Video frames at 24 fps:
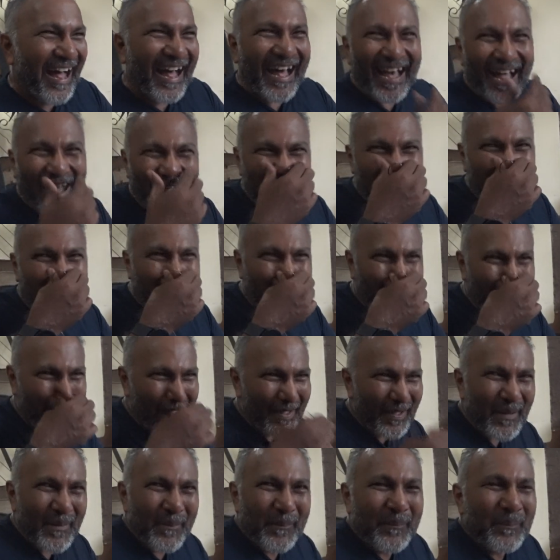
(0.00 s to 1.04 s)
So laughing
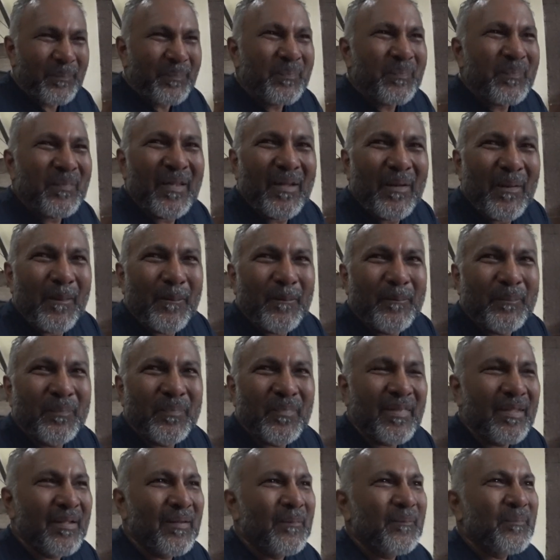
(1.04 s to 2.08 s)
competition is where you
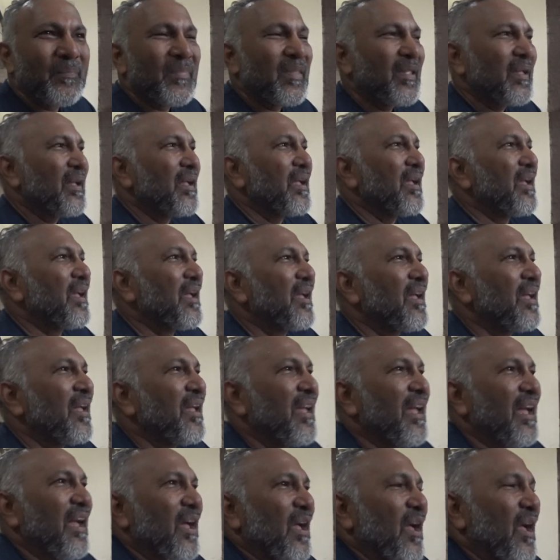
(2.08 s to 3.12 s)
laugh or you make other people
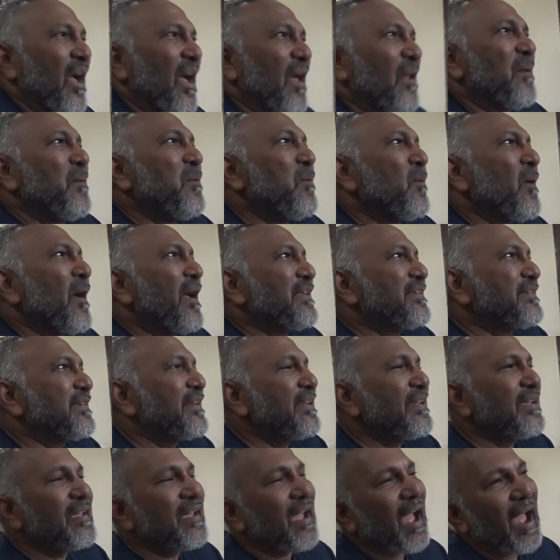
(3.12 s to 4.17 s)
laugh? No,
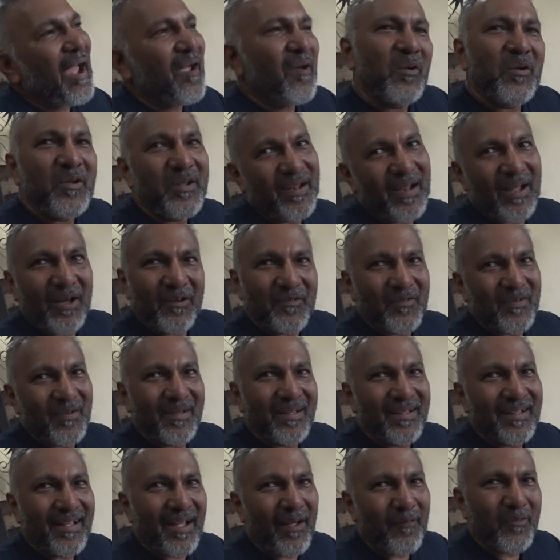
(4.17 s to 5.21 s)
actually, I only laugh.
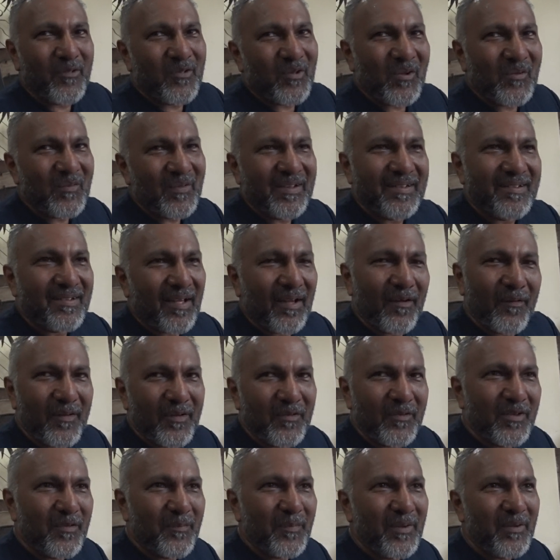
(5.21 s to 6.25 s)
It
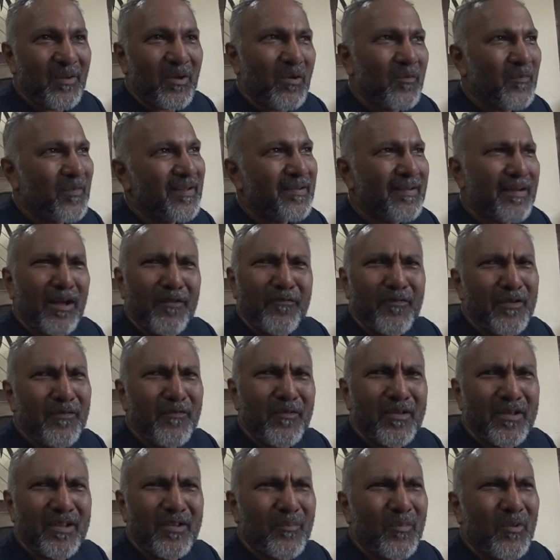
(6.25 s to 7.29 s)
was me always laughing
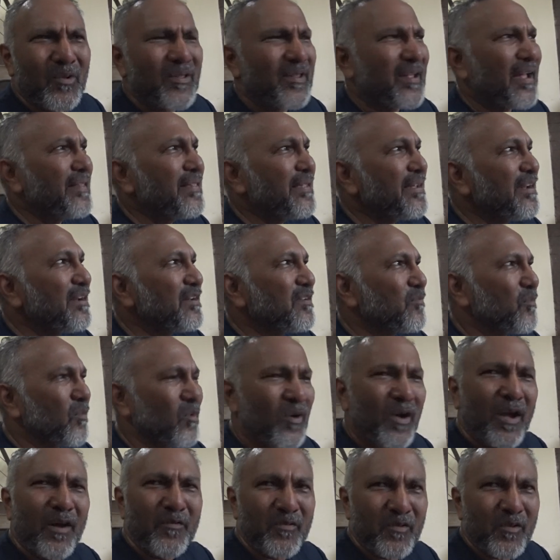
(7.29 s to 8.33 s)
for the small thing. I think it's more
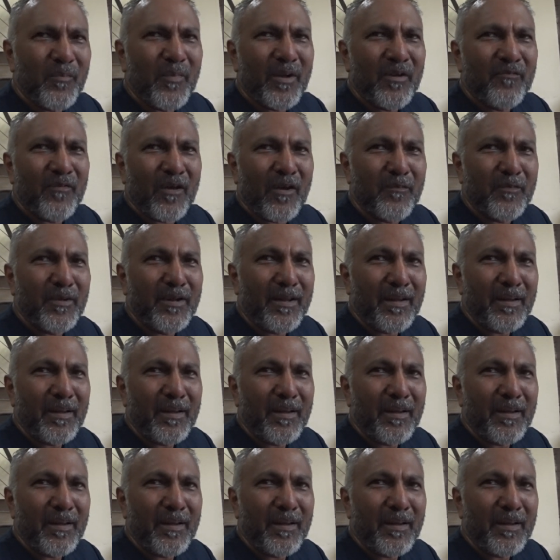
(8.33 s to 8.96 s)
comes from my family.